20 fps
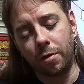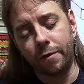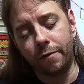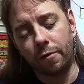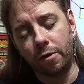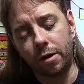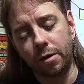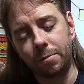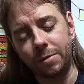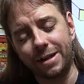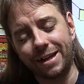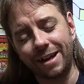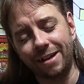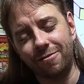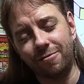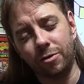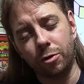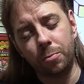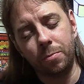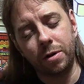off on them and you get
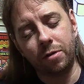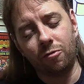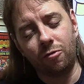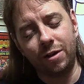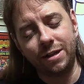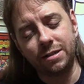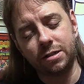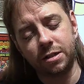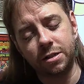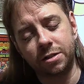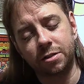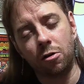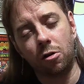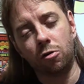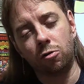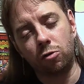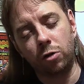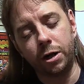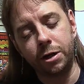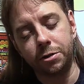a little bit of light
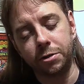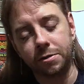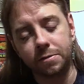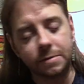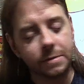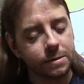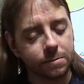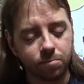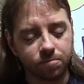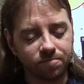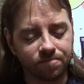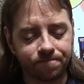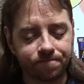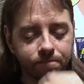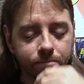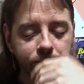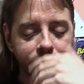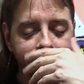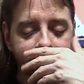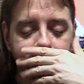discoloration.
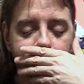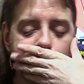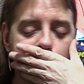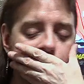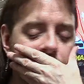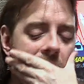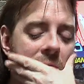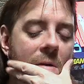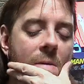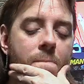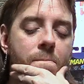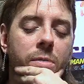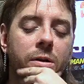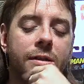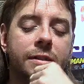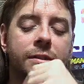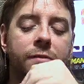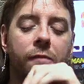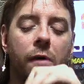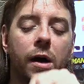But
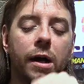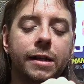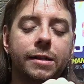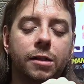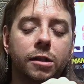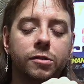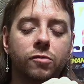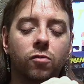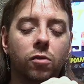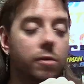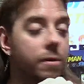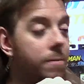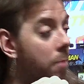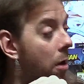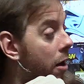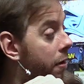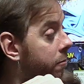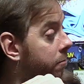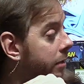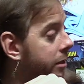it's fine. It doesn't really
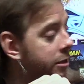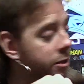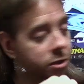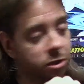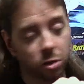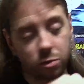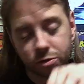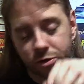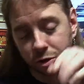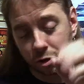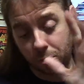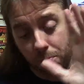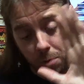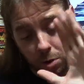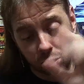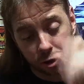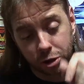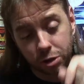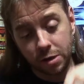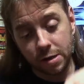bother me so
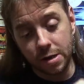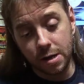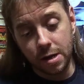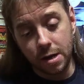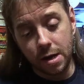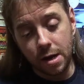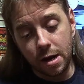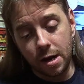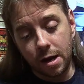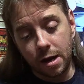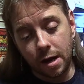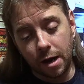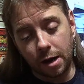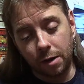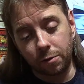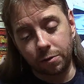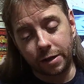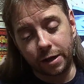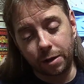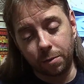much. I
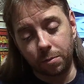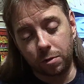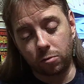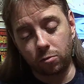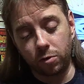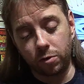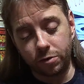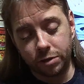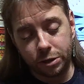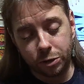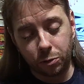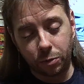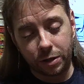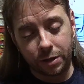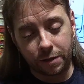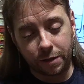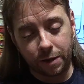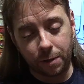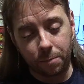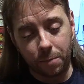don't think I'm going to really do
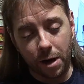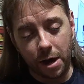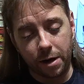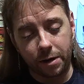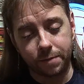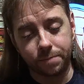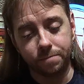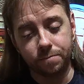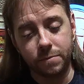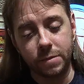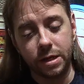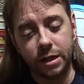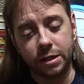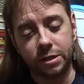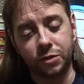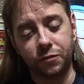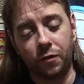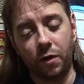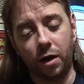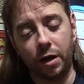anything about it.
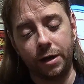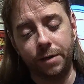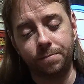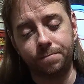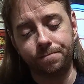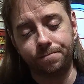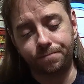It's fine.